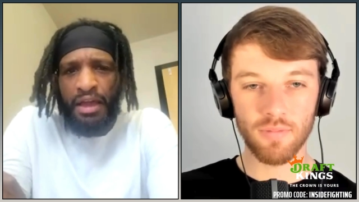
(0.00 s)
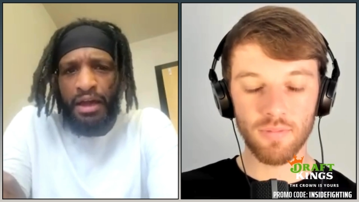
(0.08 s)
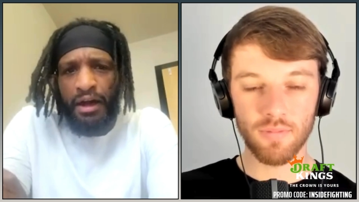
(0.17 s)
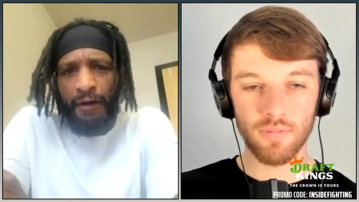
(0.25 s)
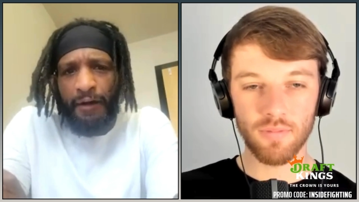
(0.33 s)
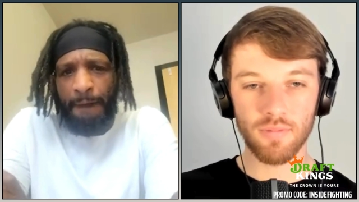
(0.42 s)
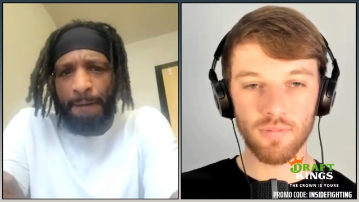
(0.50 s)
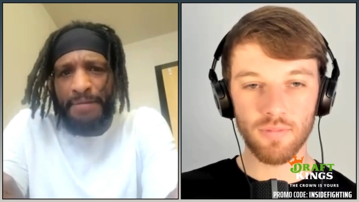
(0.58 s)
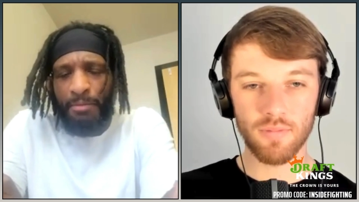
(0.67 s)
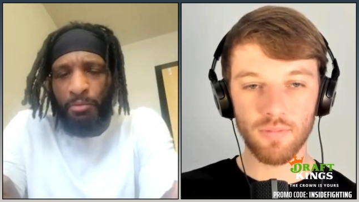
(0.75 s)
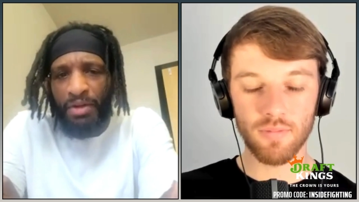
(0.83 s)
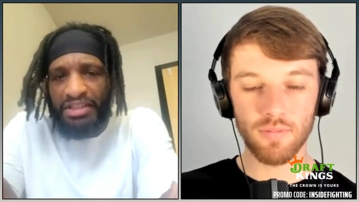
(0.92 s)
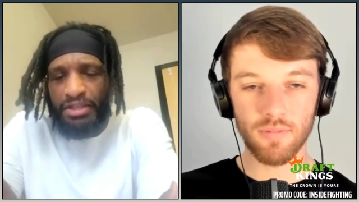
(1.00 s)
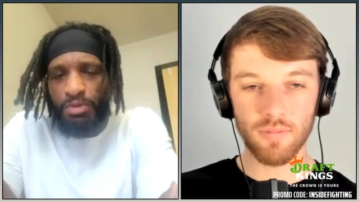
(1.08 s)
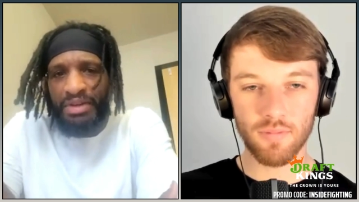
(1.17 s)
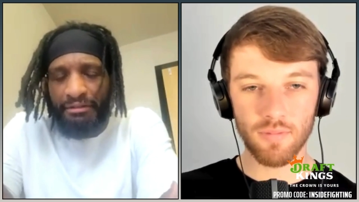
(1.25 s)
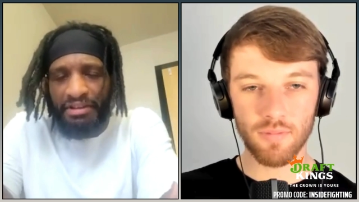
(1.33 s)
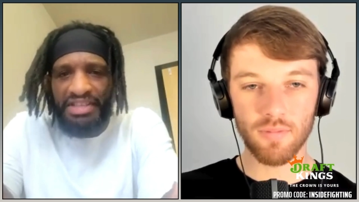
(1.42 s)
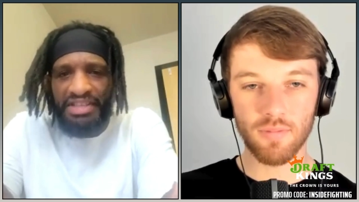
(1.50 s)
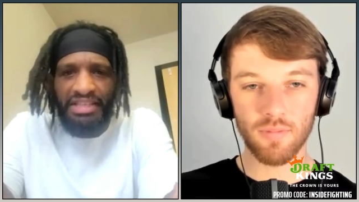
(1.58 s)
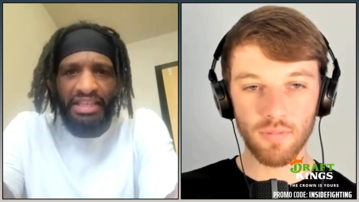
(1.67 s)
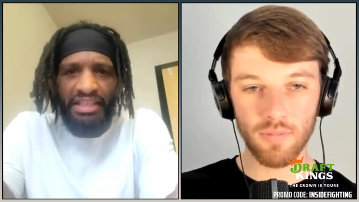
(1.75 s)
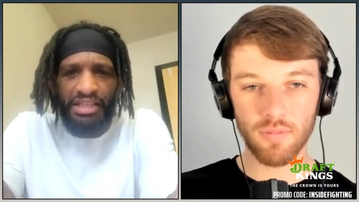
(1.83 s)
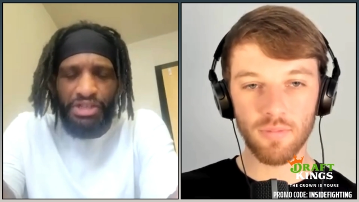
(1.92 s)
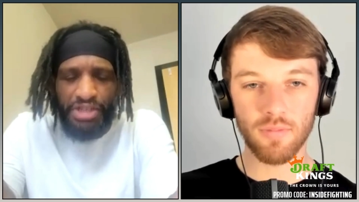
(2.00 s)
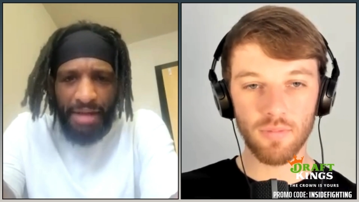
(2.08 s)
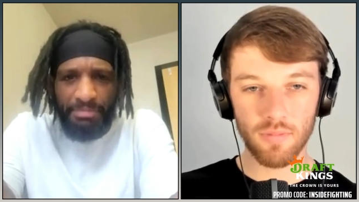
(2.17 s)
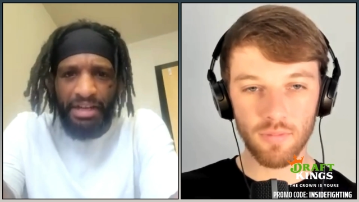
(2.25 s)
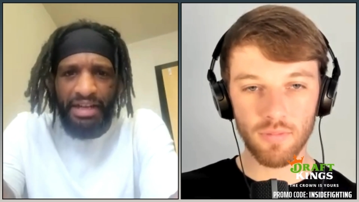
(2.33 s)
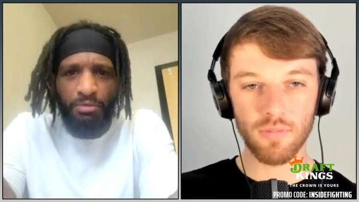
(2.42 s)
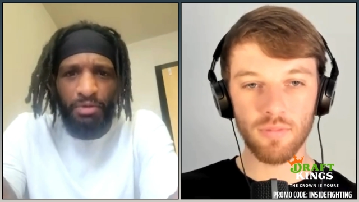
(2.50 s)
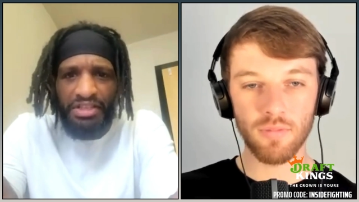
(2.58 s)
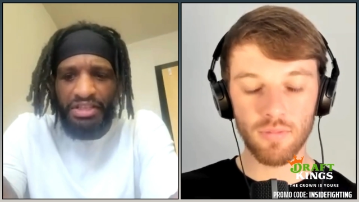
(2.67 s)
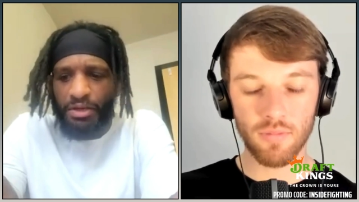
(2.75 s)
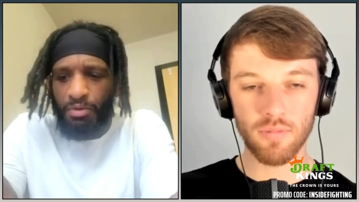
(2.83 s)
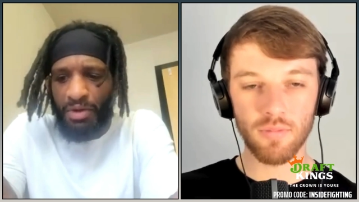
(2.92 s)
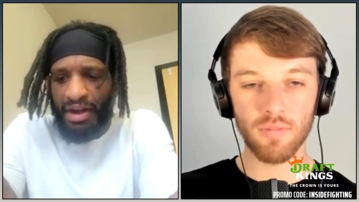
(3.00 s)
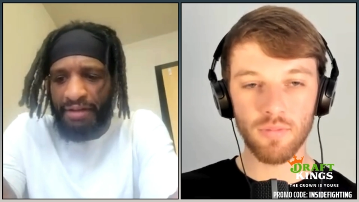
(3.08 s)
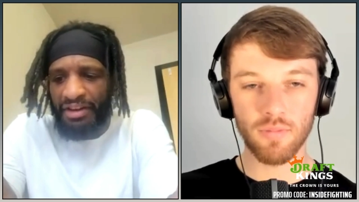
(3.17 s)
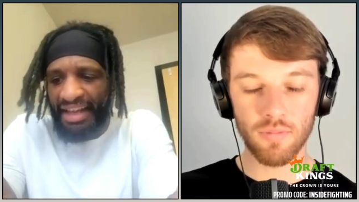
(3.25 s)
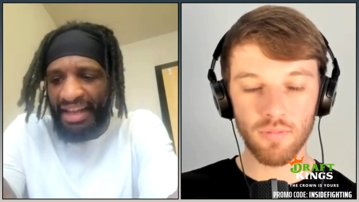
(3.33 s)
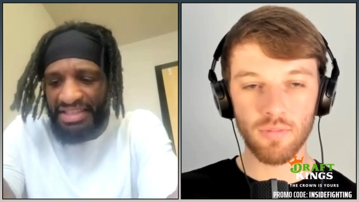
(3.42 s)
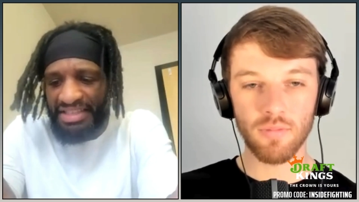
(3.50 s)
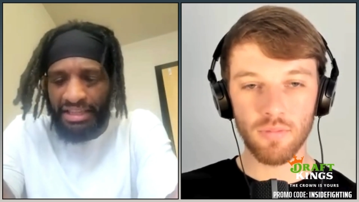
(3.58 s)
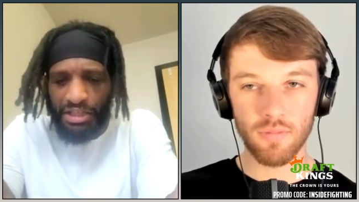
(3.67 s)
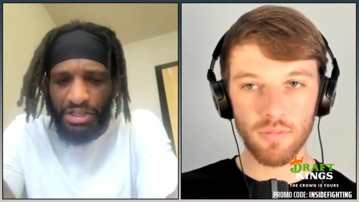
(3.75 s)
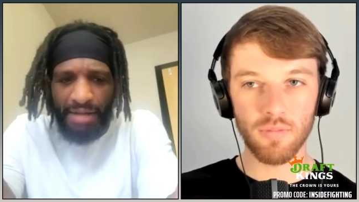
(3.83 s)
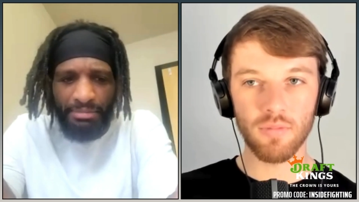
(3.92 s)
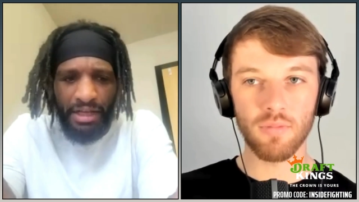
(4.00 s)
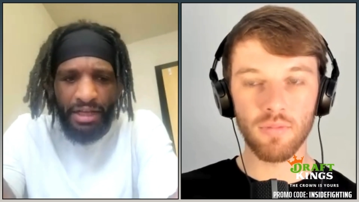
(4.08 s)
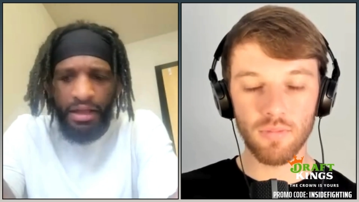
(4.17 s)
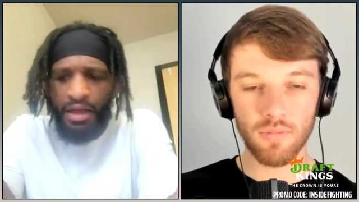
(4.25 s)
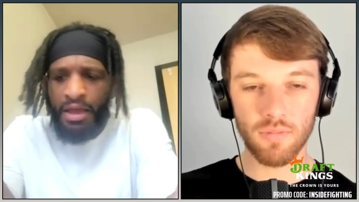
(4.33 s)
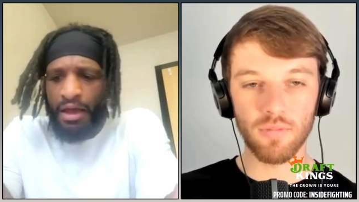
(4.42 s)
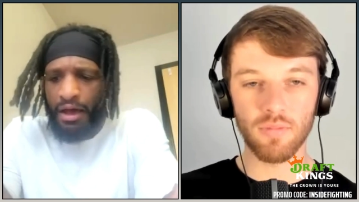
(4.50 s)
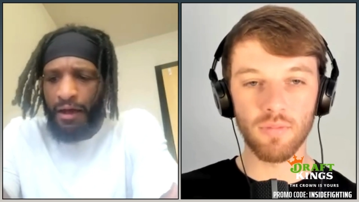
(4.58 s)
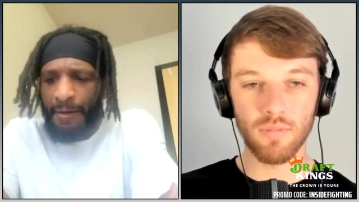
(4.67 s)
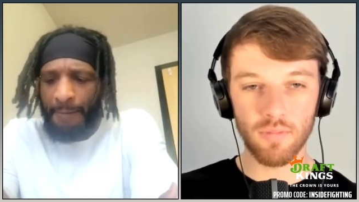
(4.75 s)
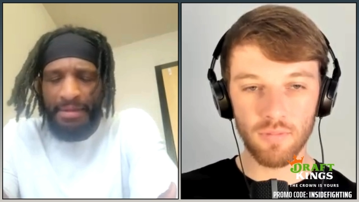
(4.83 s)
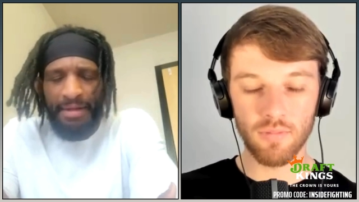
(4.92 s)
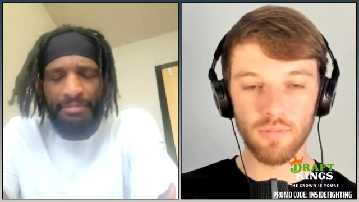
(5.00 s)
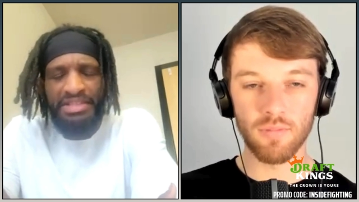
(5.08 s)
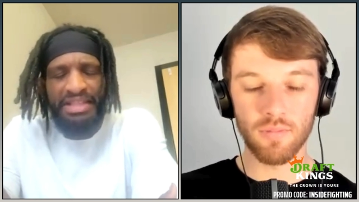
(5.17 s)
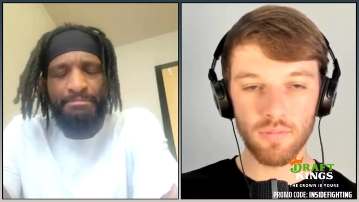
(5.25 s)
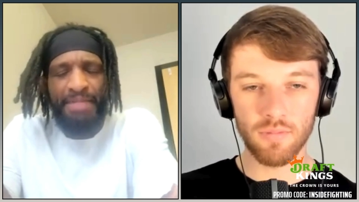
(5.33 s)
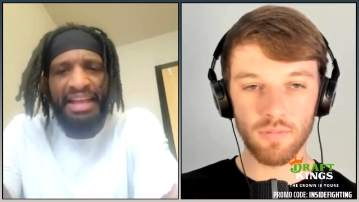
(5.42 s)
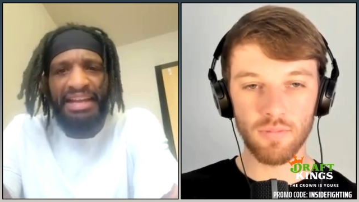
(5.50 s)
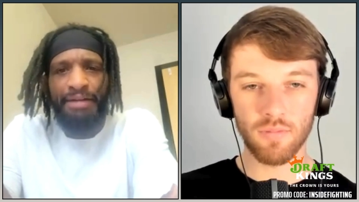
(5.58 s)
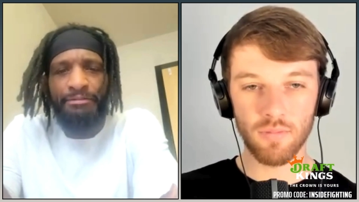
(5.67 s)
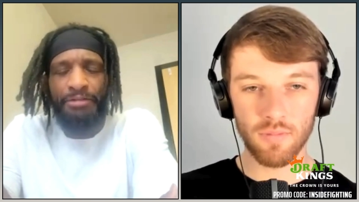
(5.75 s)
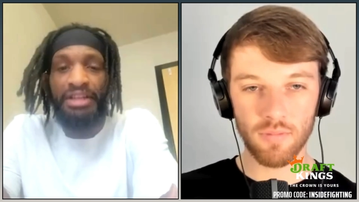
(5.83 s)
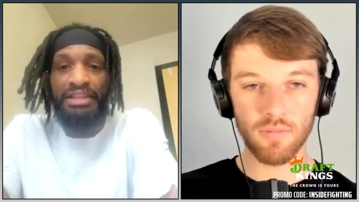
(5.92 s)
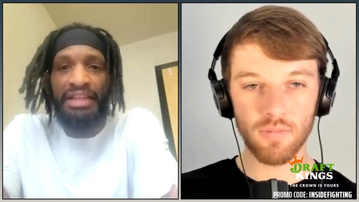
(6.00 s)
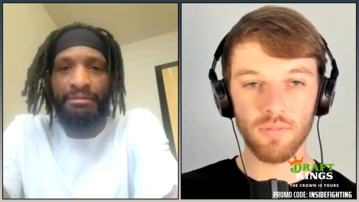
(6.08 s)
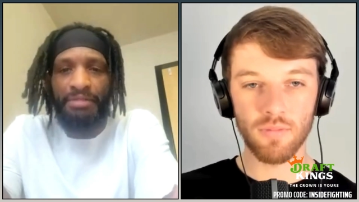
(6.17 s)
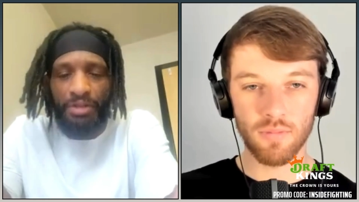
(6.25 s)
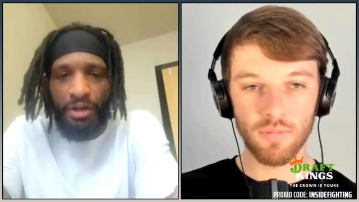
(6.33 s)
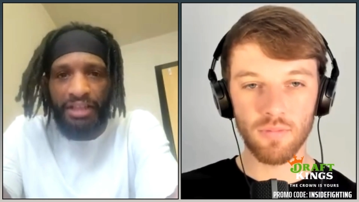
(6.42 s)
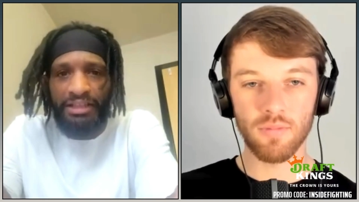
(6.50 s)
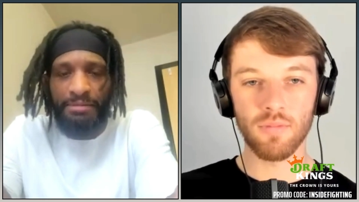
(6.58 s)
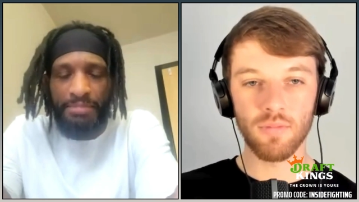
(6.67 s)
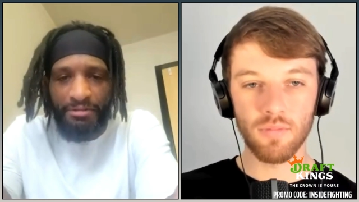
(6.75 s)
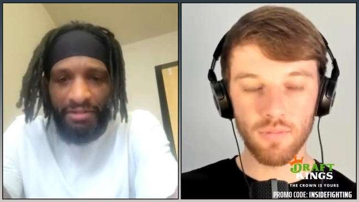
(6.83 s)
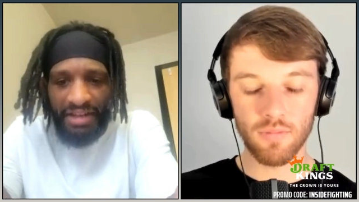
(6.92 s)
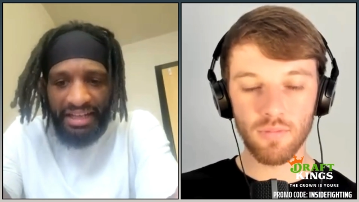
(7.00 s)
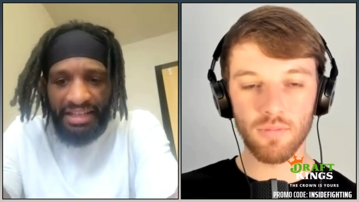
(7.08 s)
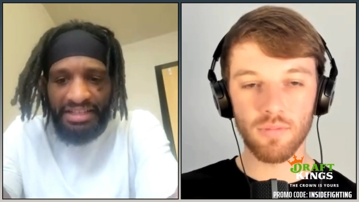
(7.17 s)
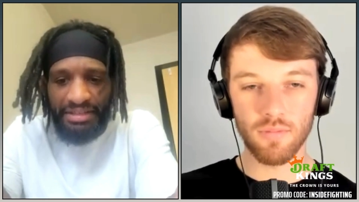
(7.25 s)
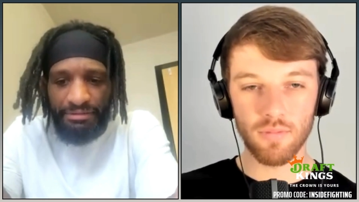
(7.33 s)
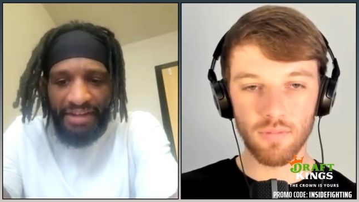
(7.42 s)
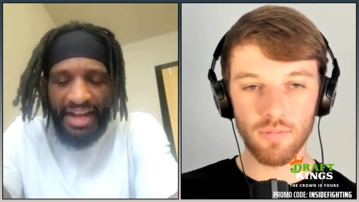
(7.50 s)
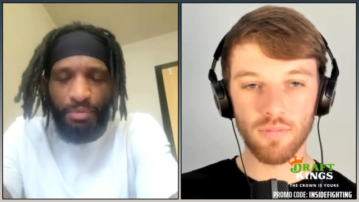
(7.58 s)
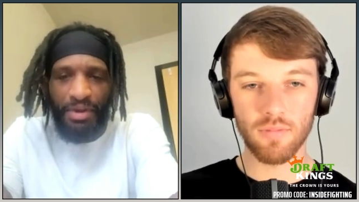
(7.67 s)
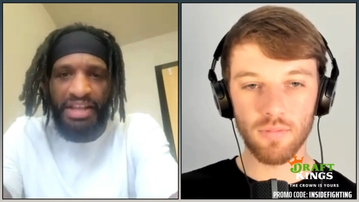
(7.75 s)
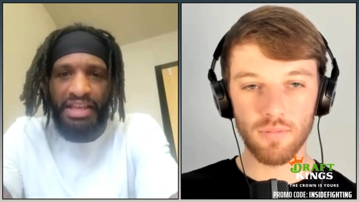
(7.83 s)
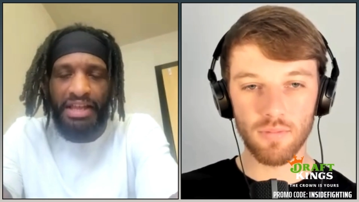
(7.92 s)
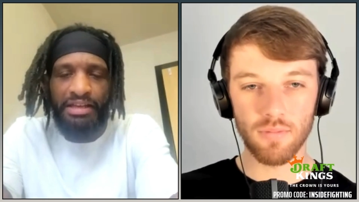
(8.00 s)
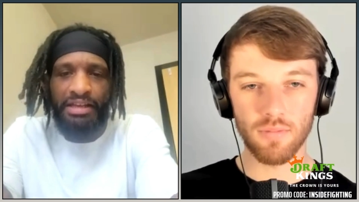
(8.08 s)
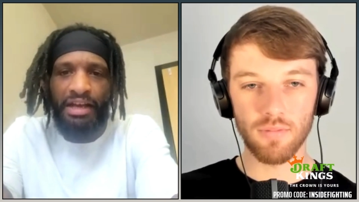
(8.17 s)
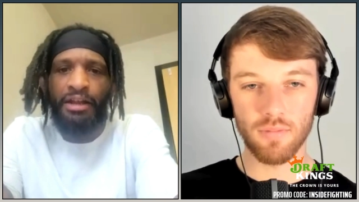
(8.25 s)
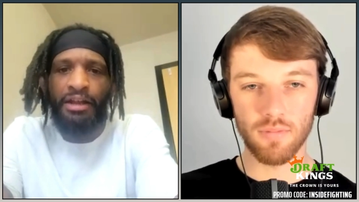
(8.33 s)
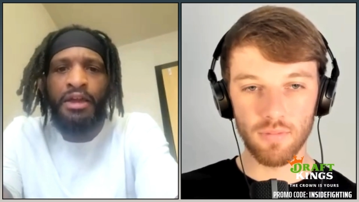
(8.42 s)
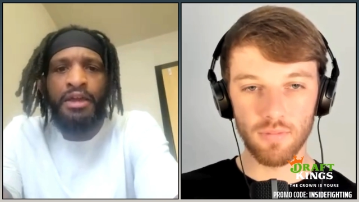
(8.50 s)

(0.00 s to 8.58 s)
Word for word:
Speaker 1: um, I'm willing to do whatever it takes to get the job done. I'm willing to go wherever lengths to get the job done. Um, and I'm gonna stop backing down for anything. I'm going to go out there and be relentless and find a way to get it done.